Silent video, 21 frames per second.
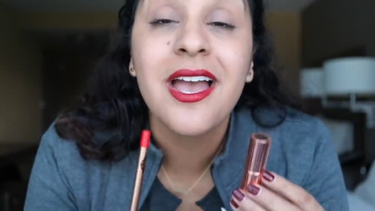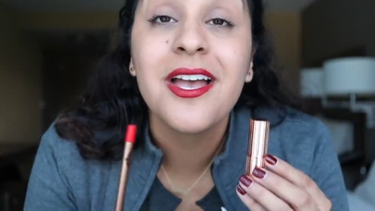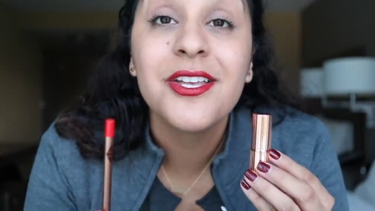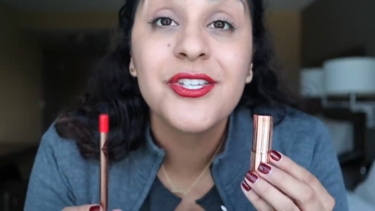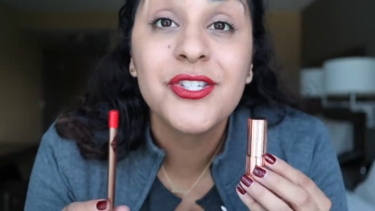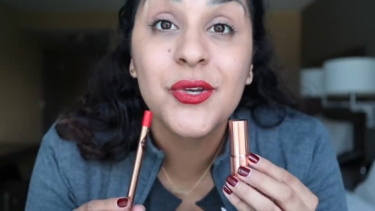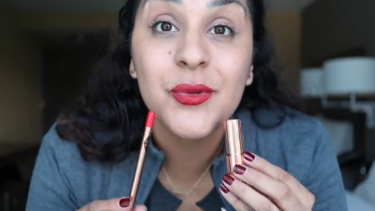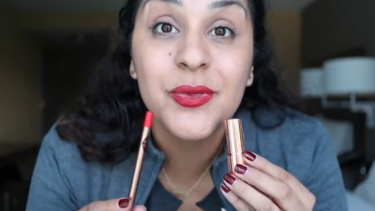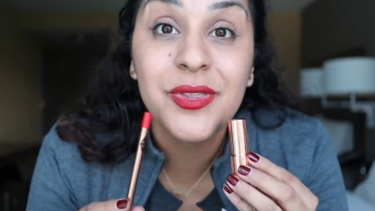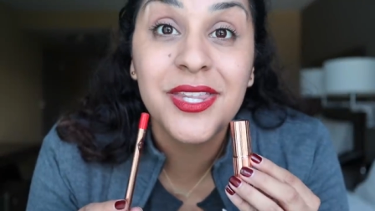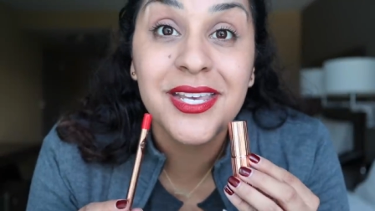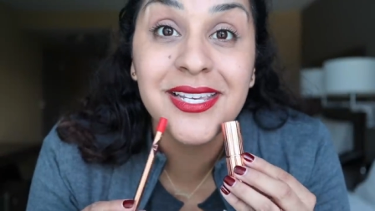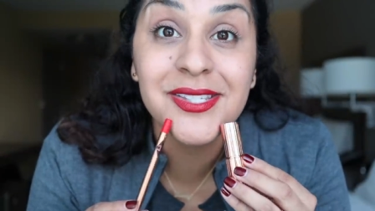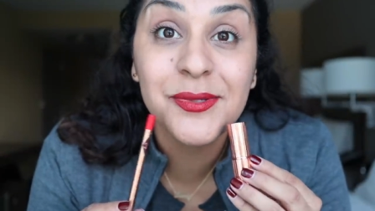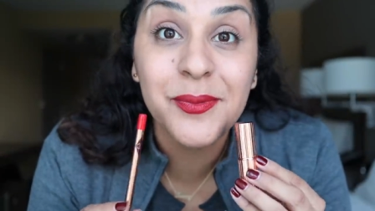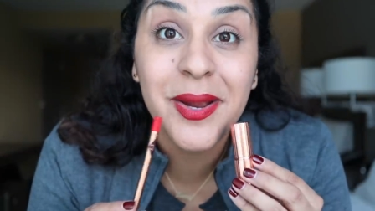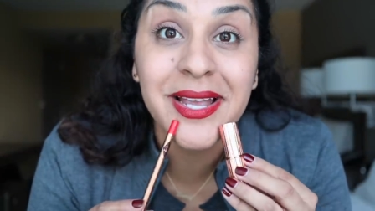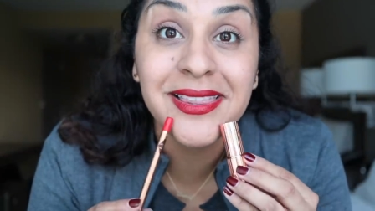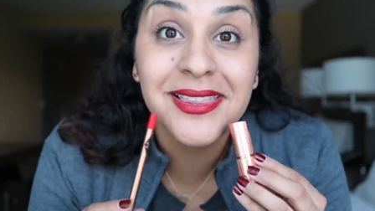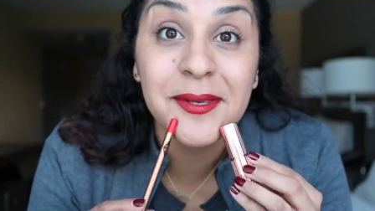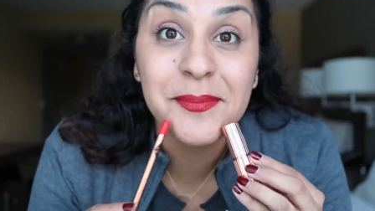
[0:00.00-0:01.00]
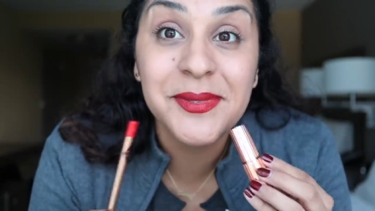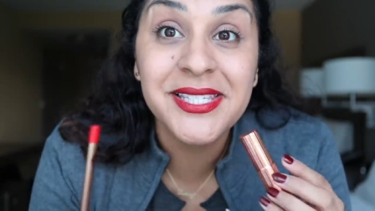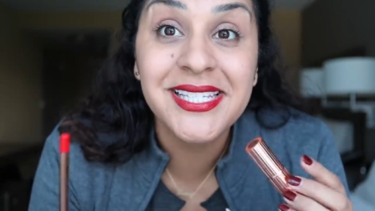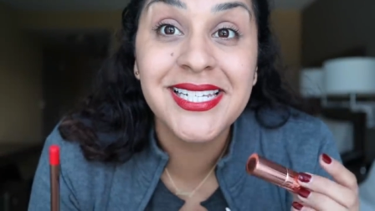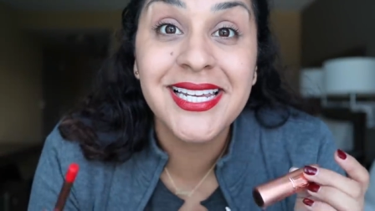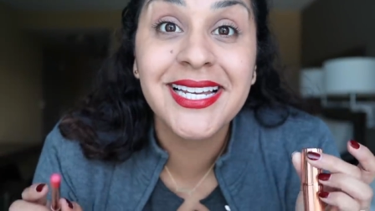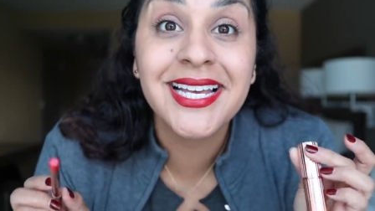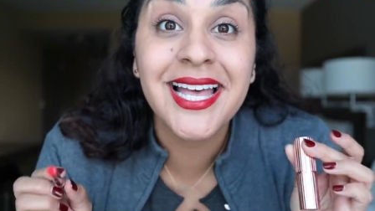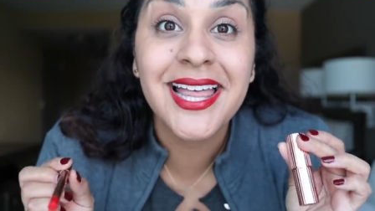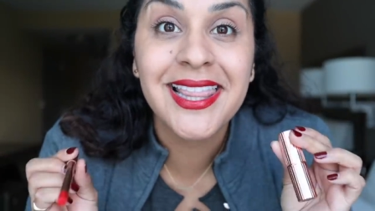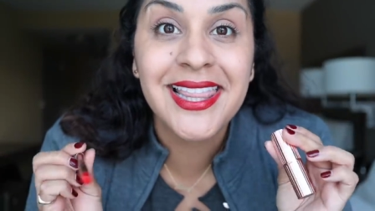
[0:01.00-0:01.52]
So this red
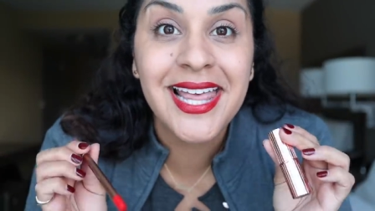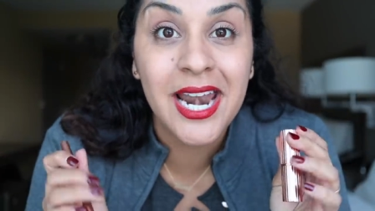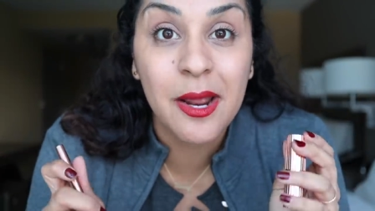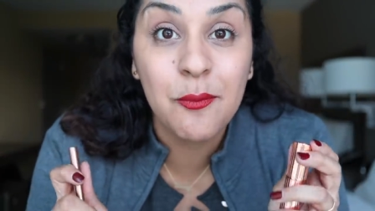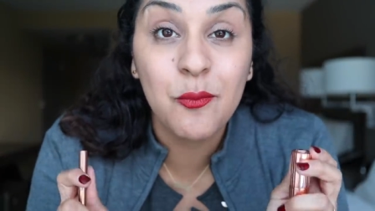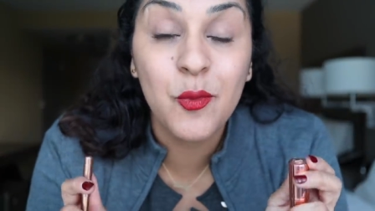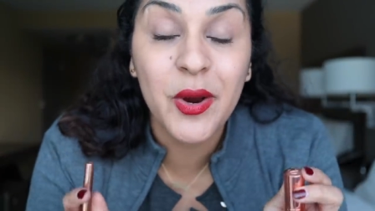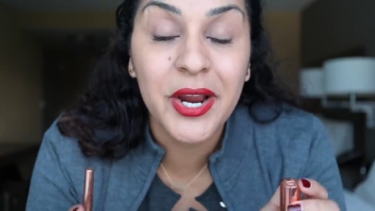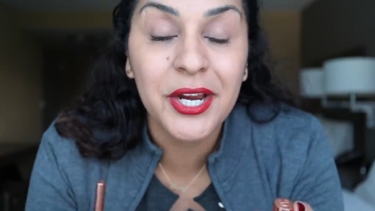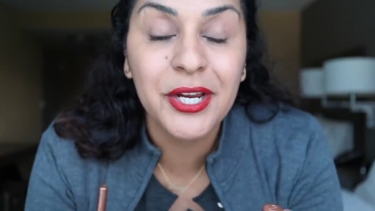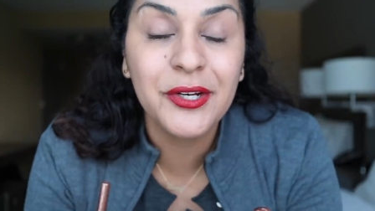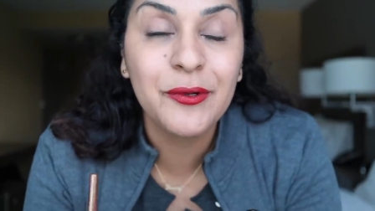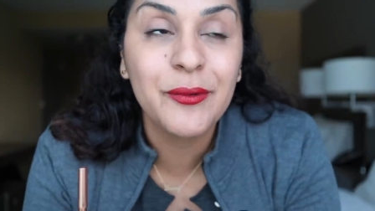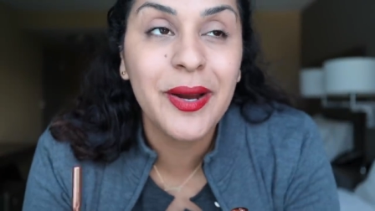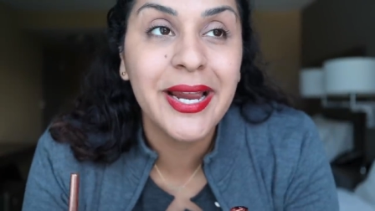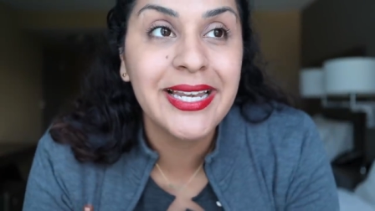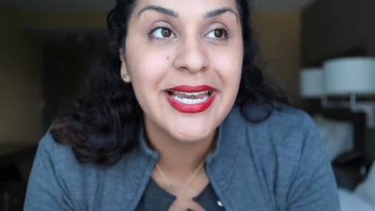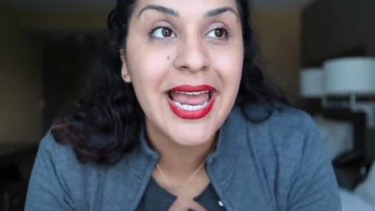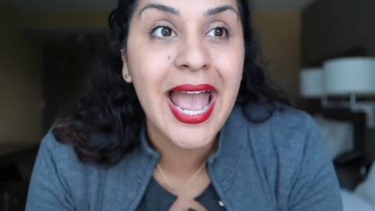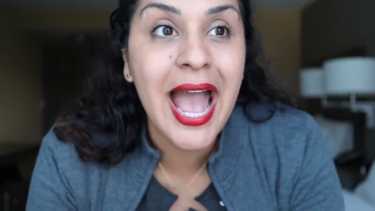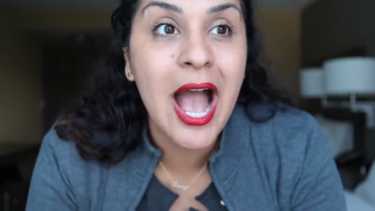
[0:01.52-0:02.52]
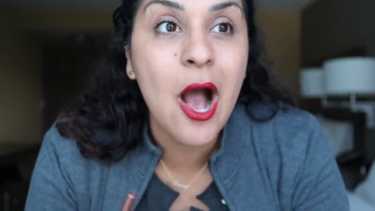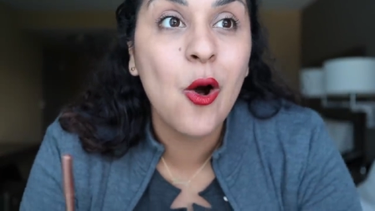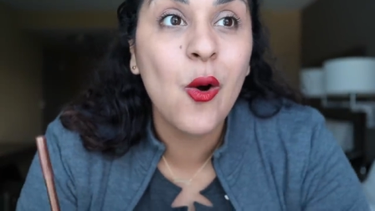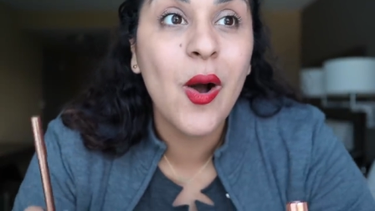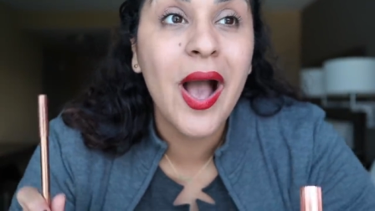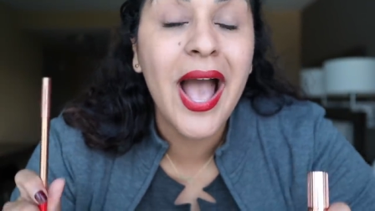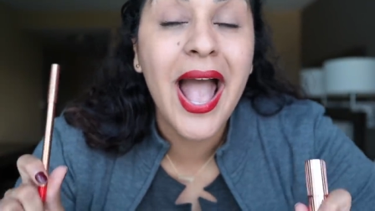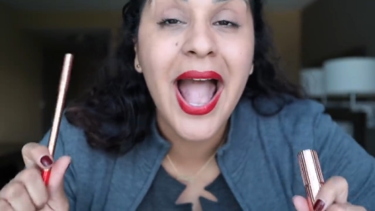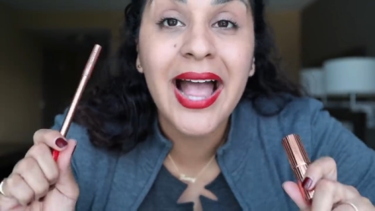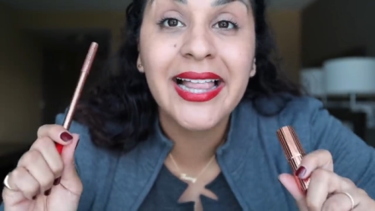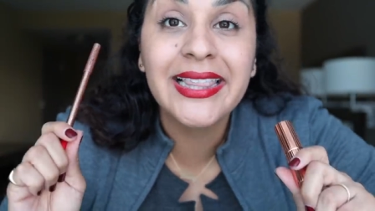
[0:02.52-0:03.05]
lipstick that I'm wearing right
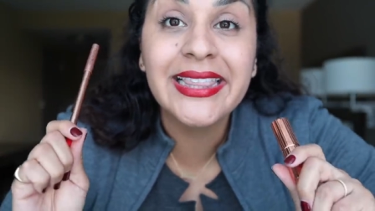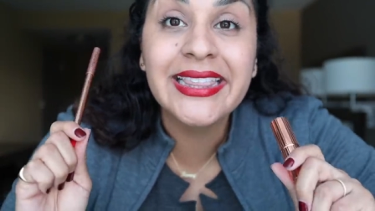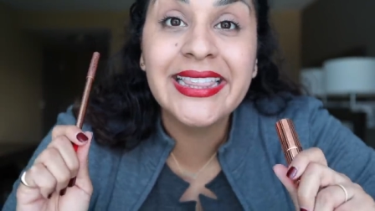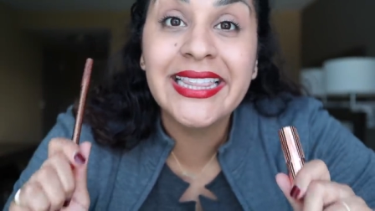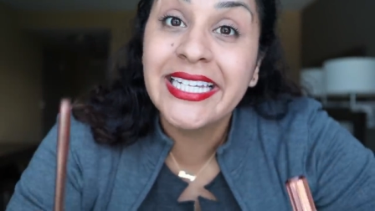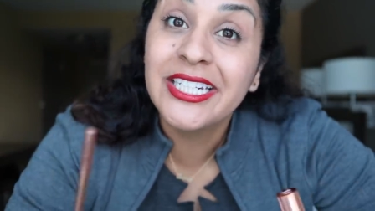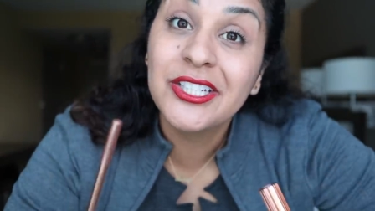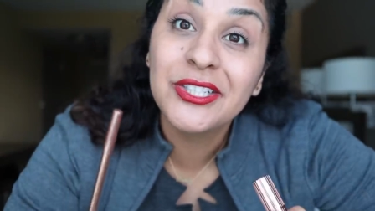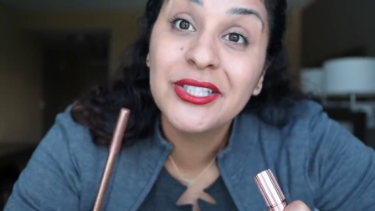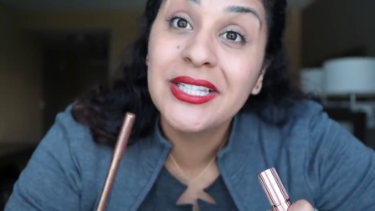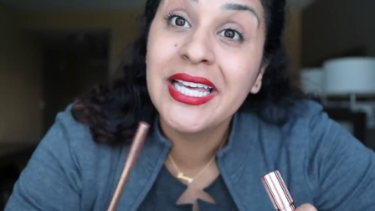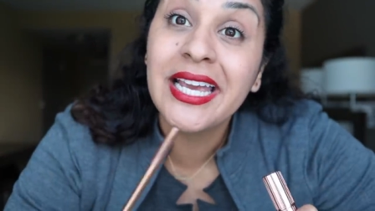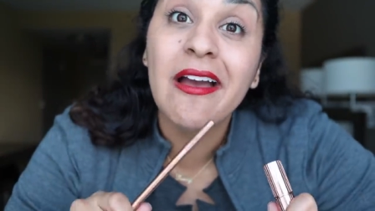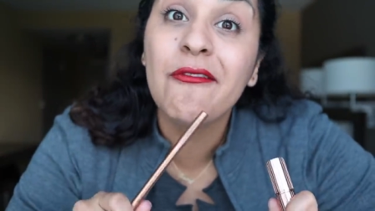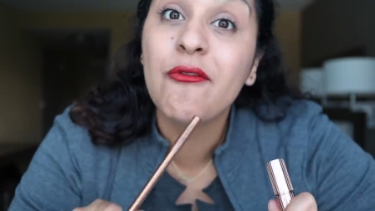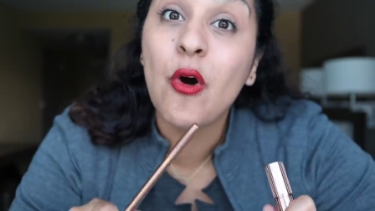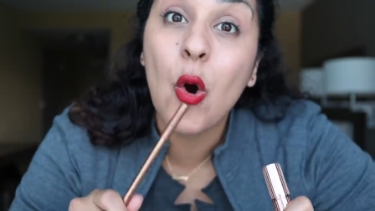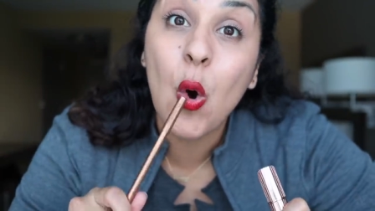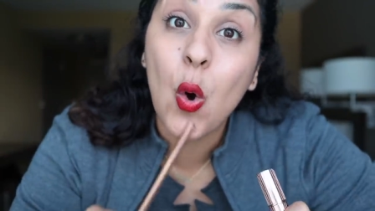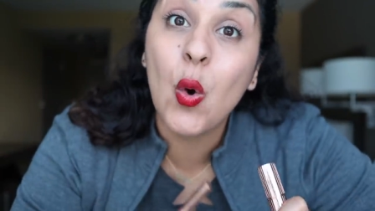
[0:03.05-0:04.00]
now, literally I've